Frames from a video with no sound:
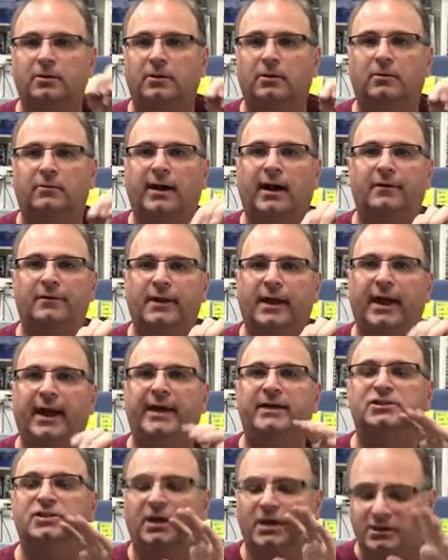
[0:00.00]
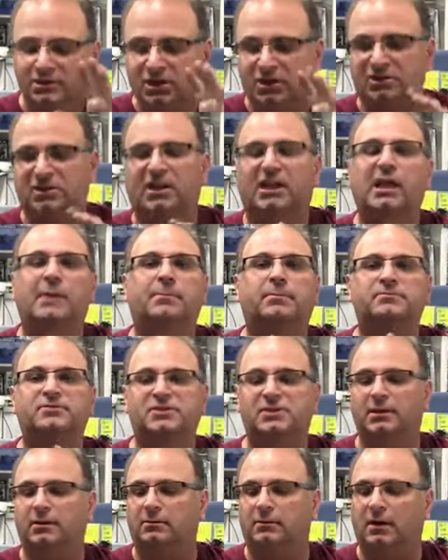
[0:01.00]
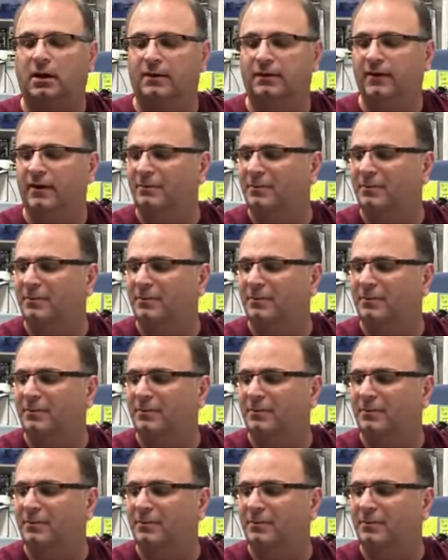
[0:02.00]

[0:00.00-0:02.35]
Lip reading: glue around the edge just to keep them sealed on there.